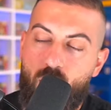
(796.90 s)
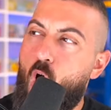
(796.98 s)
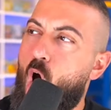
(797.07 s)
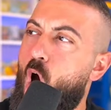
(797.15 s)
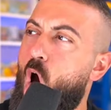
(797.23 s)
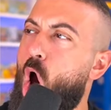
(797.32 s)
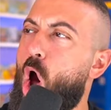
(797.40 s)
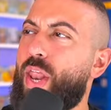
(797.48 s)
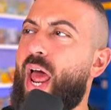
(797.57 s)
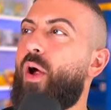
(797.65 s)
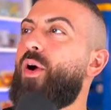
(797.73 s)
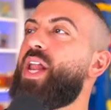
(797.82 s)
Oh,
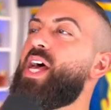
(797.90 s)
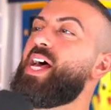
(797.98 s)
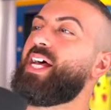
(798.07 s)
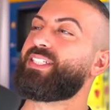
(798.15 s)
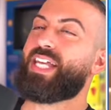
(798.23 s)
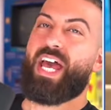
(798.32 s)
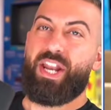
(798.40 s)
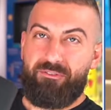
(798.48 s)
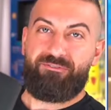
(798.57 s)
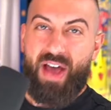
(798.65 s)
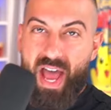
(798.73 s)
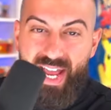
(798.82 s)
there it is. Hidden
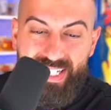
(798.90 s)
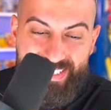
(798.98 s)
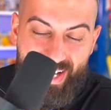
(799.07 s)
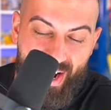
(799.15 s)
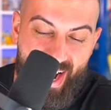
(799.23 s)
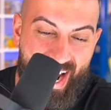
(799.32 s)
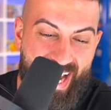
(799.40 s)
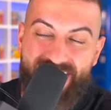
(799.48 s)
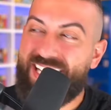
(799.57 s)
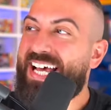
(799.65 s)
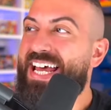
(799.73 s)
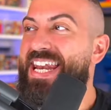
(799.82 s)
Fates. All right.
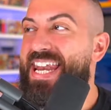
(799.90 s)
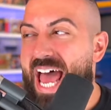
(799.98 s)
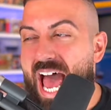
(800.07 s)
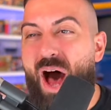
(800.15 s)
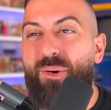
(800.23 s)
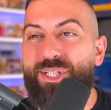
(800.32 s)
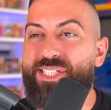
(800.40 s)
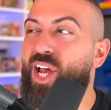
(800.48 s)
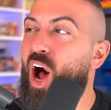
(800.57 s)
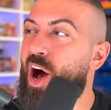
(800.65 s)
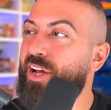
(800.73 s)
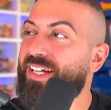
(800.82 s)
Now we're
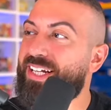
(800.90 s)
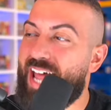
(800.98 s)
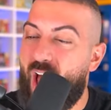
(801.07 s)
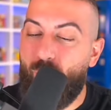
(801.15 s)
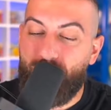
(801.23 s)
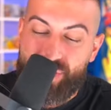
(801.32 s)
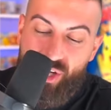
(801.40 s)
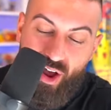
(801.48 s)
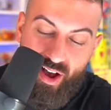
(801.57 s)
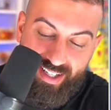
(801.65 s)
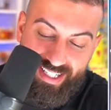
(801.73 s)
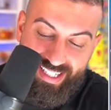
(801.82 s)
talking. Now we're
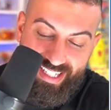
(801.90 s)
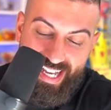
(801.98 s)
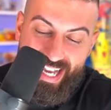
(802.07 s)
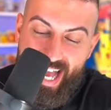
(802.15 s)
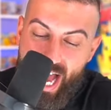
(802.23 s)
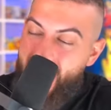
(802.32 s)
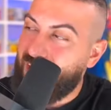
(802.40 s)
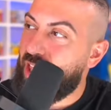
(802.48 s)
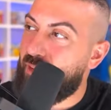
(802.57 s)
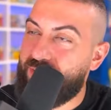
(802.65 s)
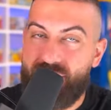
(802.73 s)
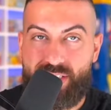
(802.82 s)
talking. I
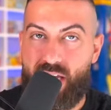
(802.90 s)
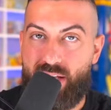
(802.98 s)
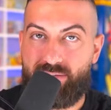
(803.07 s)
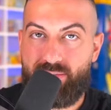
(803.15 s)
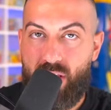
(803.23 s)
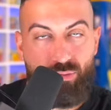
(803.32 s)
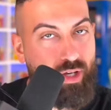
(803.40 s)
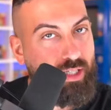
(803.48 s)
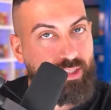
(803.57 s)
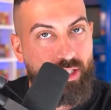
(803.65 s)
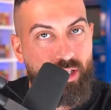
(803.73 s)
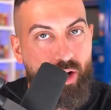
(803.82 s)
love this set. If you
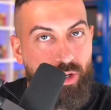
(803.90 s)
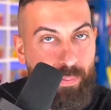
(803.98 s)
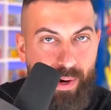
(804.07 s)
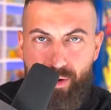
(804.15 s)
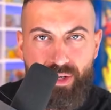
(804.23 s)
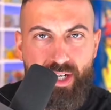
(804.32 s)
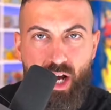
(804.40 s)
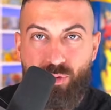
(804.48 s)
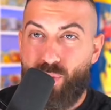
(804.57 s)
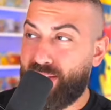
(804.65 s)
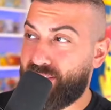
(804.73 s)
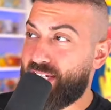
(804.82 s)
guys didn't know, you probably already know if
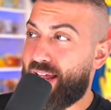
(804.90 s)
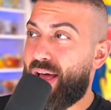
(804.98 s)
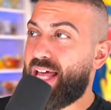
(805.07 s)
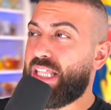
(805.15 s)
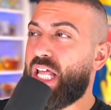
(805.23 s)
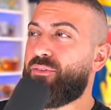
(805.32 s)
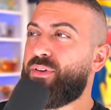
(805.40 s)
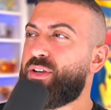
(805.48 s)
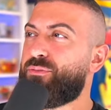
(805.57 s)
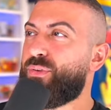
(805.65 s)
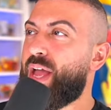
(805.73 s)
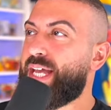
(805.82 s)
you watch the channel. I love
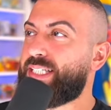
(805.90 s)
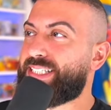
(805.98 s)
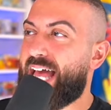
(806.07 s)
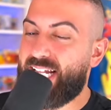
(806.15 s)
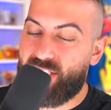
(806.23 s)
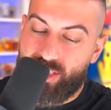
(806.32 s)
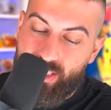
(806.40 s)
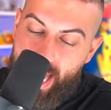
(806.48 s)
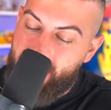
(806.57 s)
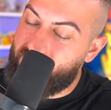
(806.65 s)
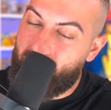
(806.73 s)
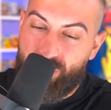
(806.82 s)
Hidden Fates. That's
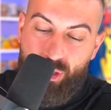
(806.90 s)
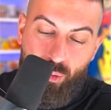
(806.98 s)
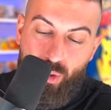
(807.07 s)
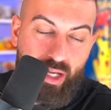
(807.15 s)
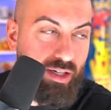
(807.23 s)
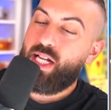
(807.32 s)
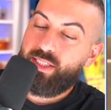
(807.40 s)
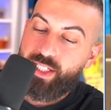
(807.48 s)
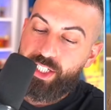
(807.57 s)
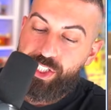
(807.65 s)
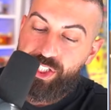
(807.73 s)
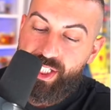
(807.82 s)
that's definitely a win. That's like
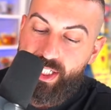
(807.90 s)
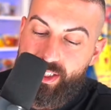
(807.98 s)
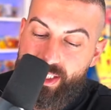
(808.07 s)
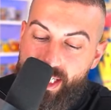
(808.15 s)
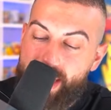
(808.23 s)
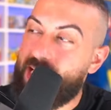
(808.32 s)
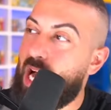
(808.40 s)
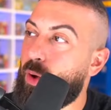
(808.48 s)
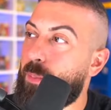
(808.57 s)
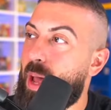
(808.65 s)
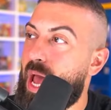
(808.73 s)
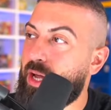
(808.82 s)
a sixteen
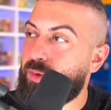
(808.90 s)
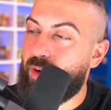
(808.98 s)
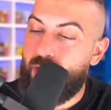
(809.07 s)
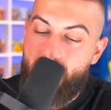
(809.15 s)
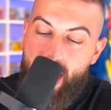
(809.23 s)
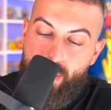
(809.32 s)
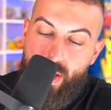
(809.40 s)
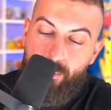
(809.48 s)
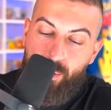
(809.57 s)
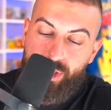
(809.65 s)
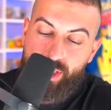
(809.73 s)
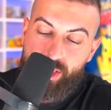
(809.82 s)
dollar pack right now. That
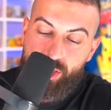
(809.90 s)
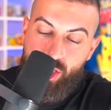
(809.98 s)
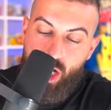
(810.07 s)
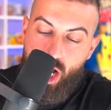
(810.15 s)
brings us